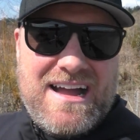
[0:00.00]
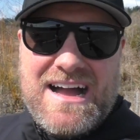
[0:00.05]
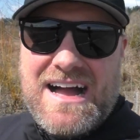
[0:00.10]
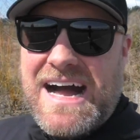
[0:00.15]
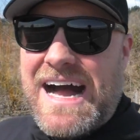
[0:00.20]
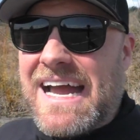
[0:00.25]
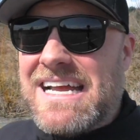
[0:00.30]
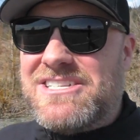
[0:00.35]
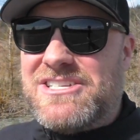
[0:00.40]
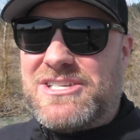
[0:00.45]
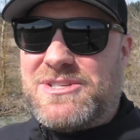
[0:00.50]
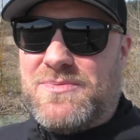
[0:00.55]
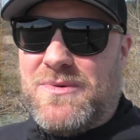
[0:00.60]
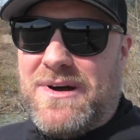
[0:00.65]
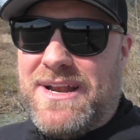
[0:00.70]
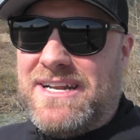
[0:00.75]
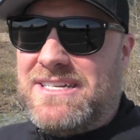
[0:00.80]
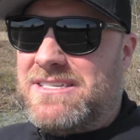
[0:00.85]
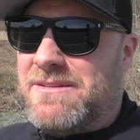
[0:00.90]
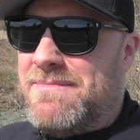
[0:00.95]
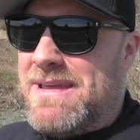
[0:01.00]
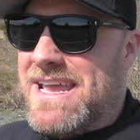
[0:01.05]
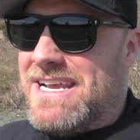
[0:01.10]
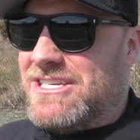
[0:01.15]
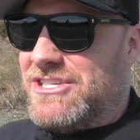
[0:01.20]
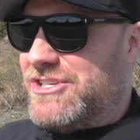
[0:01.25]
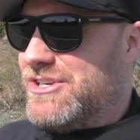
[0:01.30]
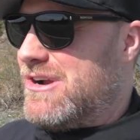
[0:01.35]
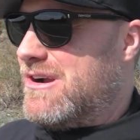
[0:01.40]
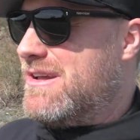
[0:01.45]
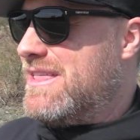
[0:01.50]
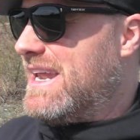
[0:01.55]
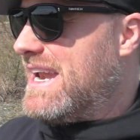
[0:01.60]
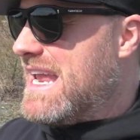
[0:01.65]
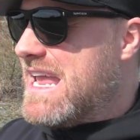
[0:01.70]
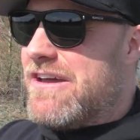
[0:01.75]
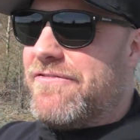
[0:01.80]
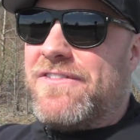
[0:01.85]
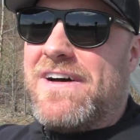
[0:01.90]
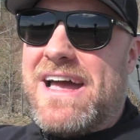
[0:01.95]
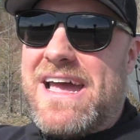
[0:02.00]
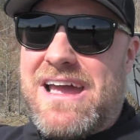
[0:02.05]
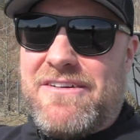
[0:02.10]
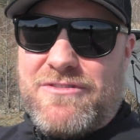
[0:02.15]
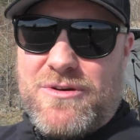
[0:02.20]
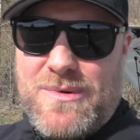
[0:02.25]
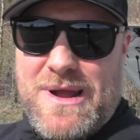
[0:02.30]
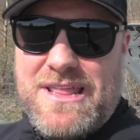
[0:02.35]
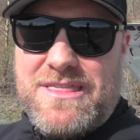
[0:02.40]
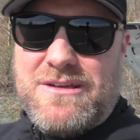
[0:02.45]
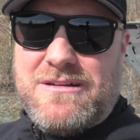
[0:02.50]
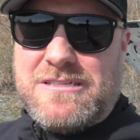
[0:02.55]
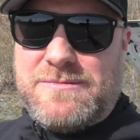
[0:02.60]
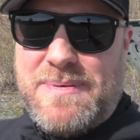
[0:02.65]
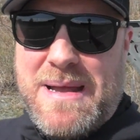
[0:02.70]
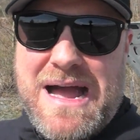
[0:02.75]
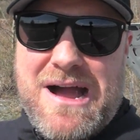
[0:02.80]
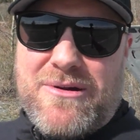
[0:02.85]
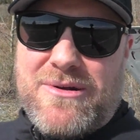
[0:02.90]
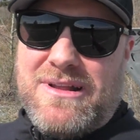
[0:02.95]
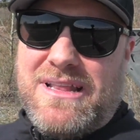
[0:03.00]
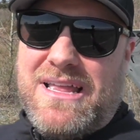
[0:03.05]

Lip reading: I just wanted to make sure that if I ever went those power